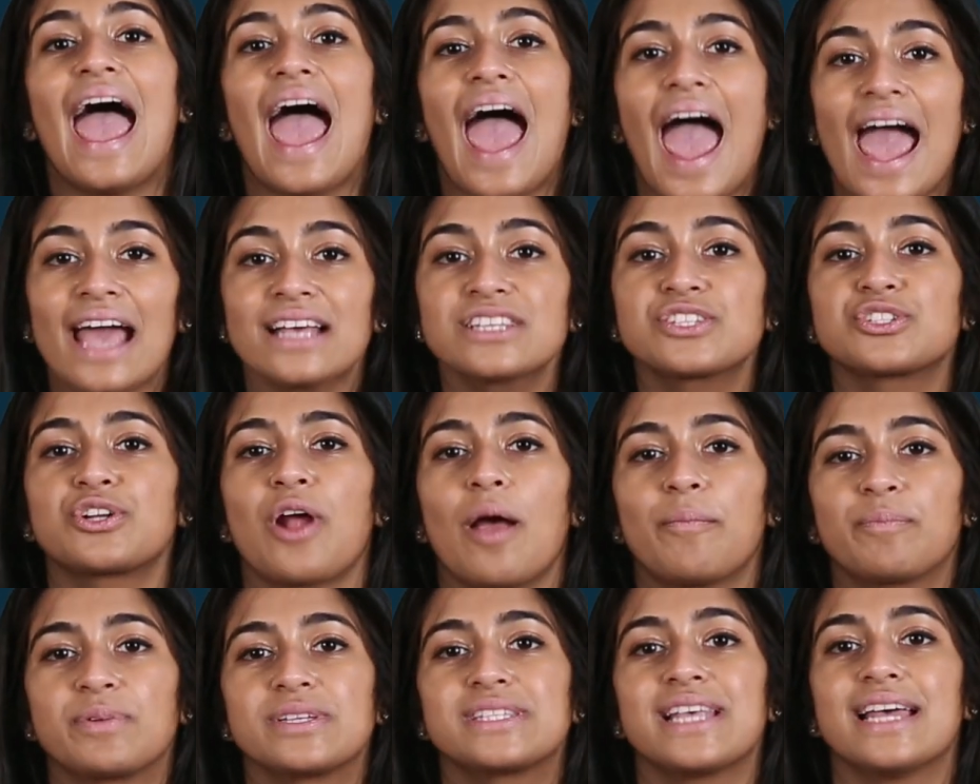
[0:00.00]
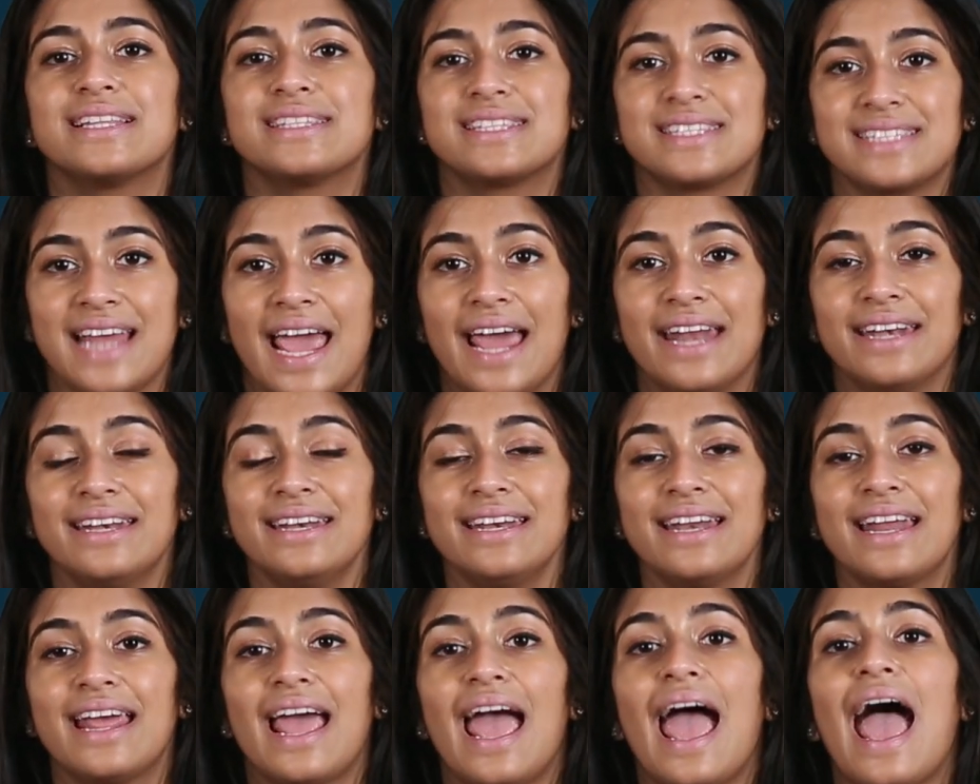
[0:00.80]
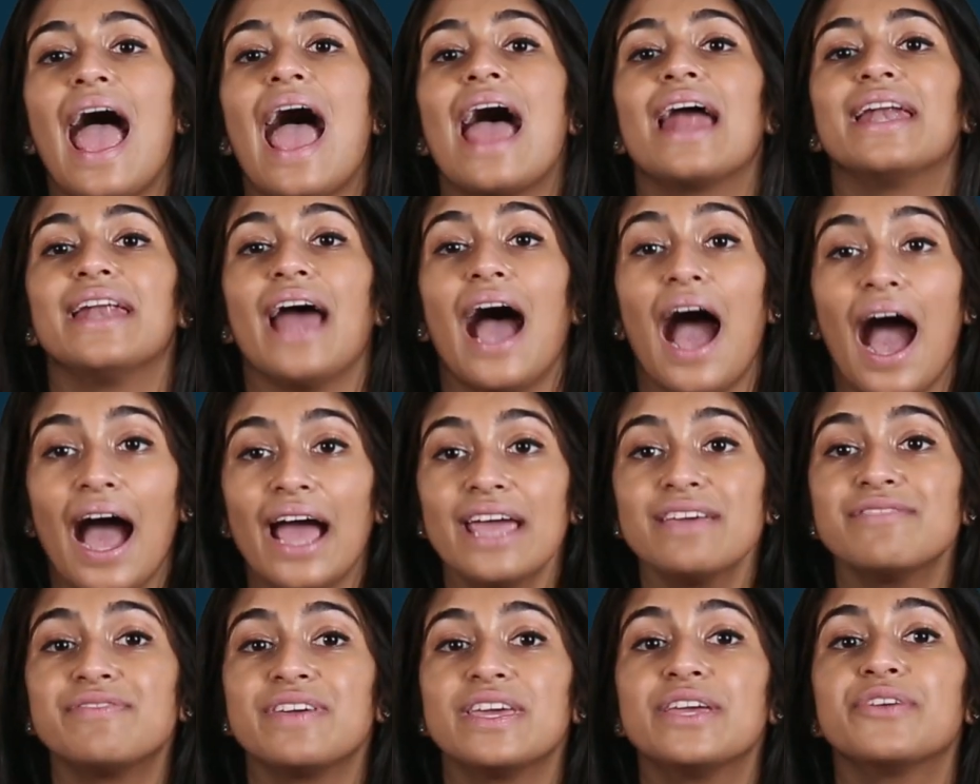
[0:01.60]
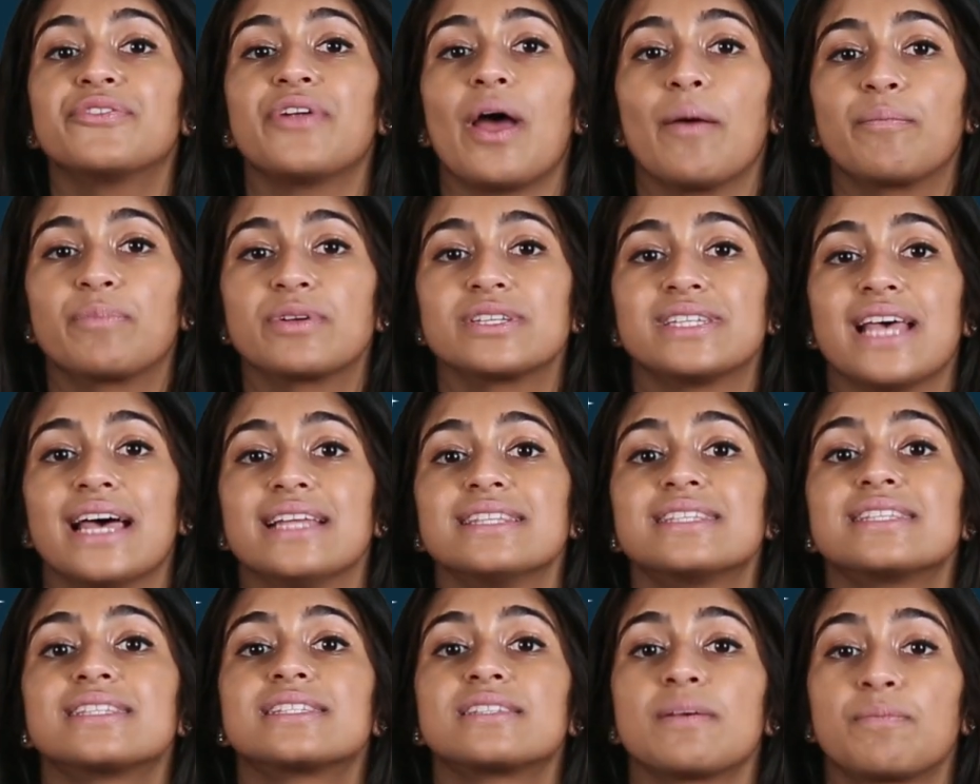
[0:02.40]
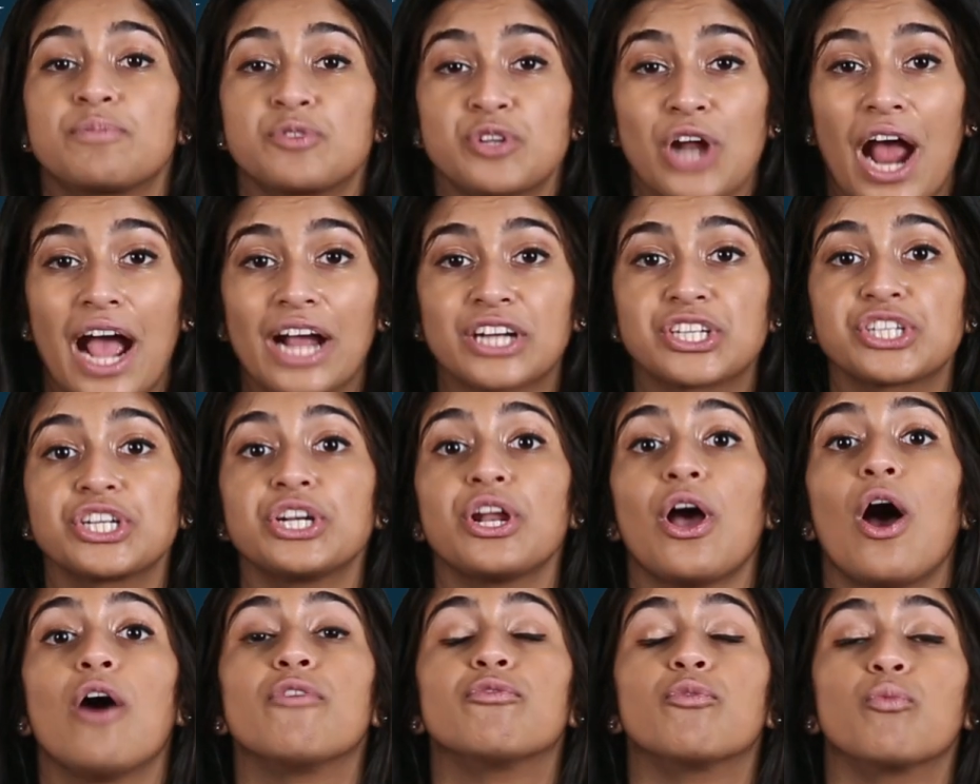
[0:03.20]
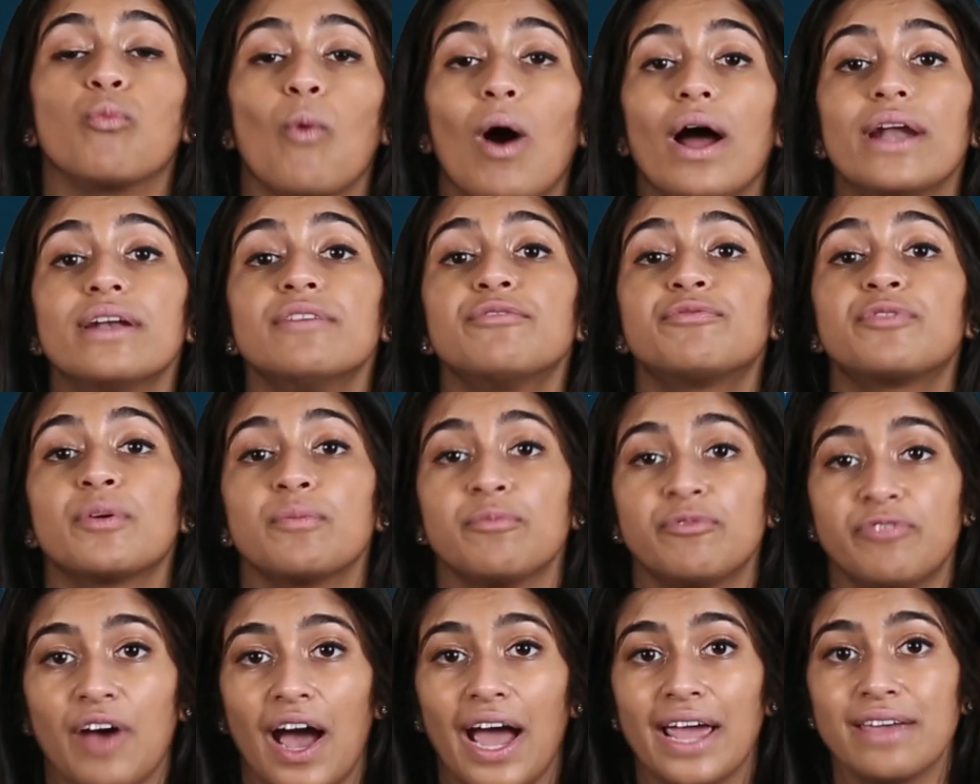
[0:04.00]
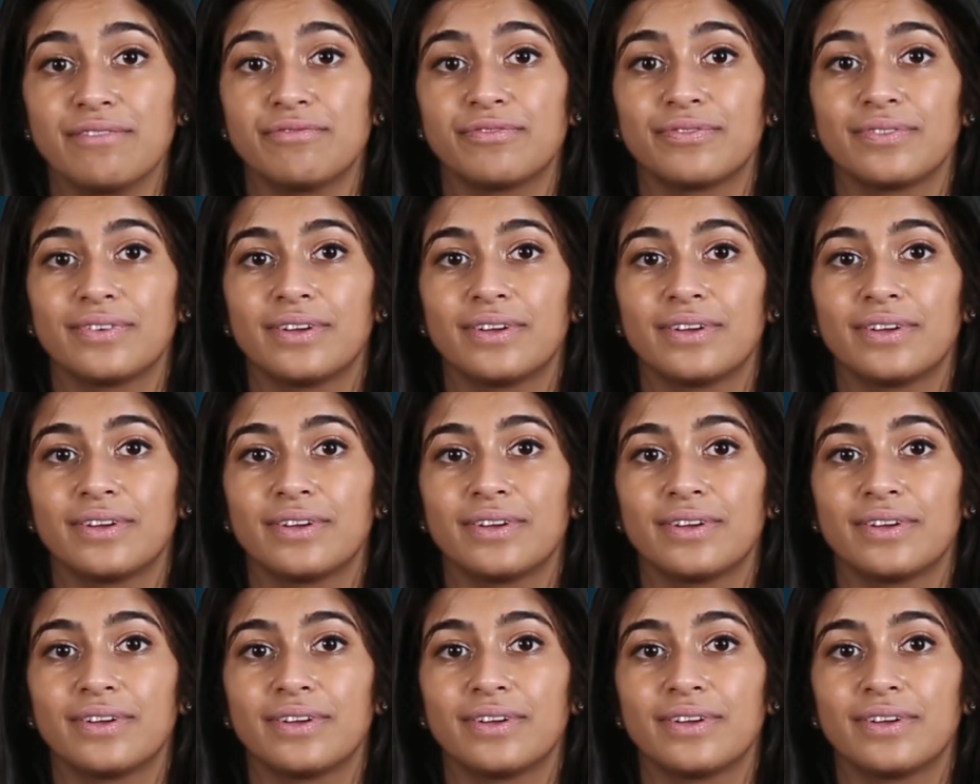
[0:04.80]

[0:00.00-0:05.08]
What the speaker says: X represents 10 and IV represents subtraction of 1 from 5.